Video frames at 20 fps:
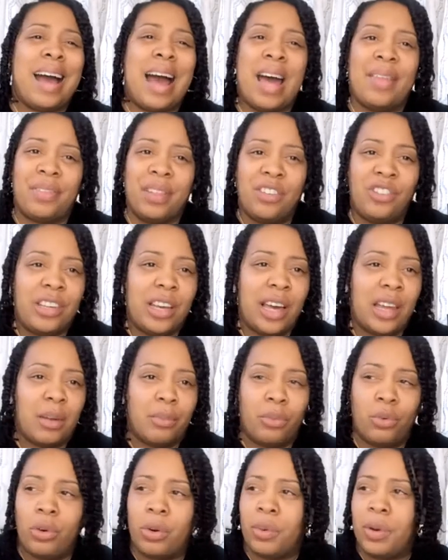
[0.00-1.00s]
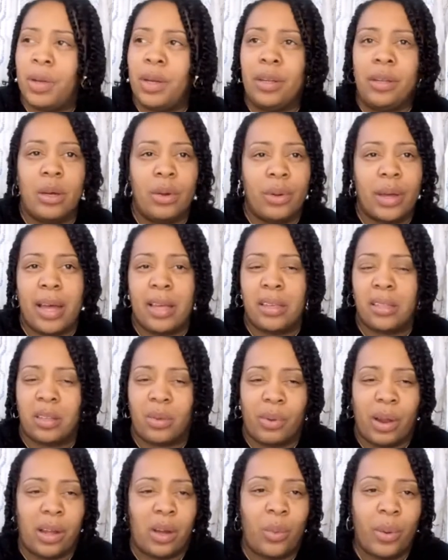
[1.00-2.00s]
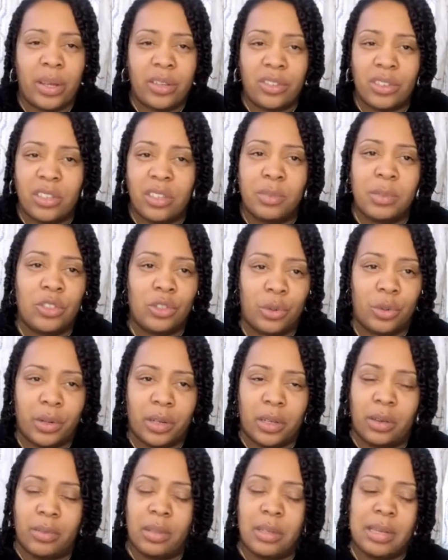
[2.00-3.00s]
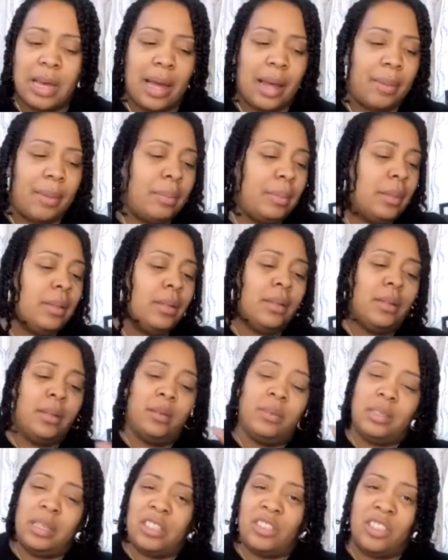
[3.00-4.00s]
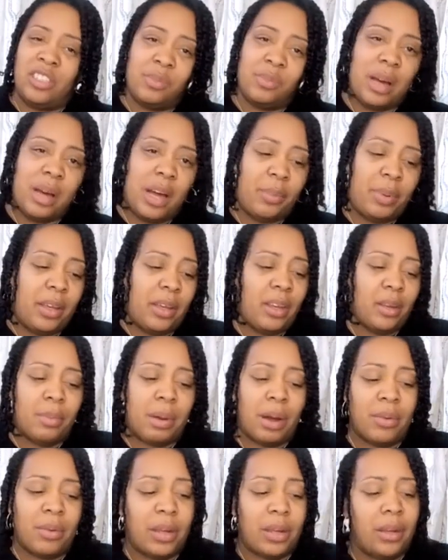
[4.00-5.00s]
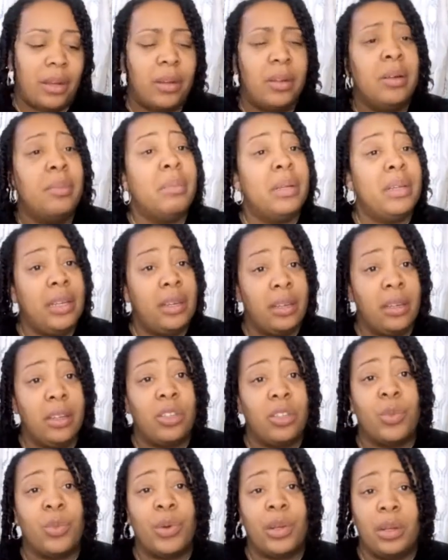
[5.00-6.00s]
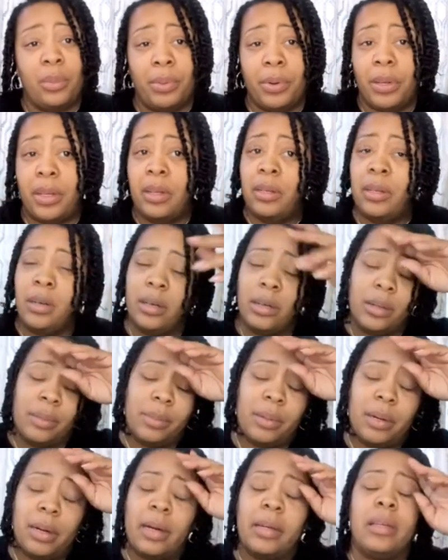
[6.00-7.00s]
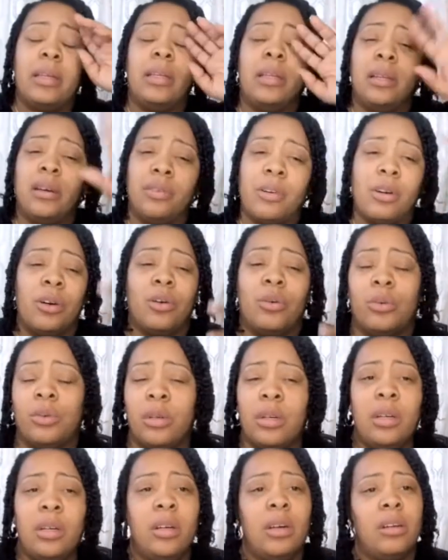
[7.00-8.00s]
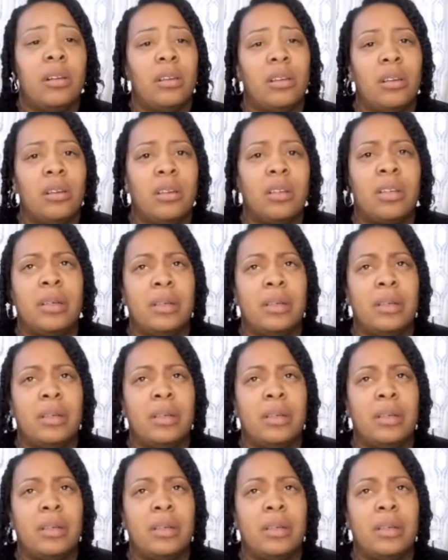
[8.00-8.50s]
I think she's kind of boring and don't ask the right questions the majority of the time. That's just my opinion about Nina. But Nina looked really pretty. Um, I did love her whole look.